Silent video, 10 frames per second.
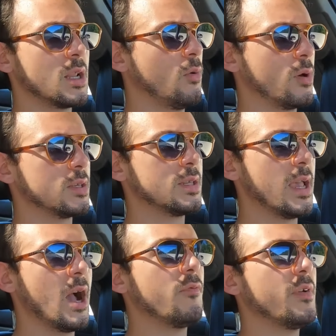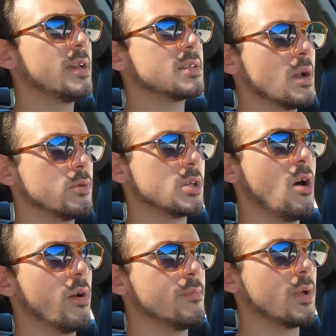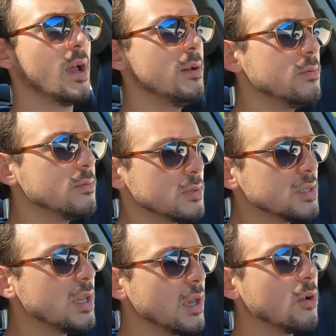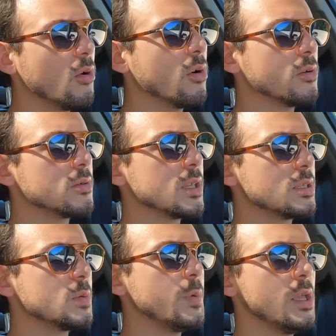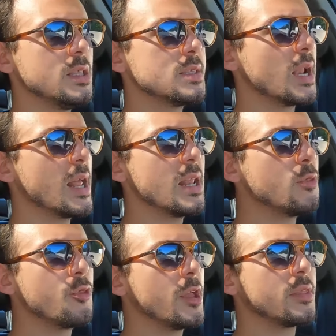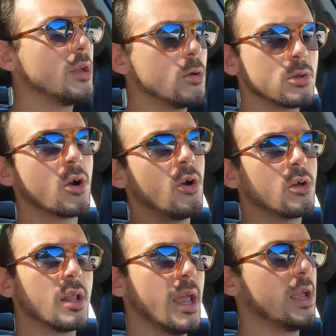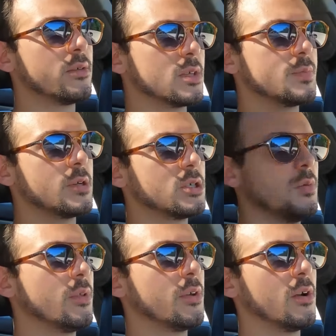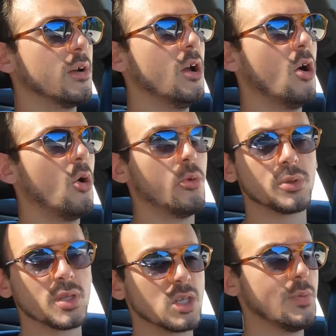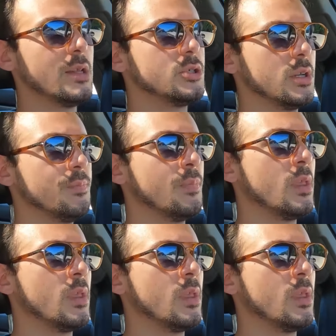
I don't want to say how fast I was going, but I was taking corners at speeds that I didn't think the old girl could handle, especially with her old suspension.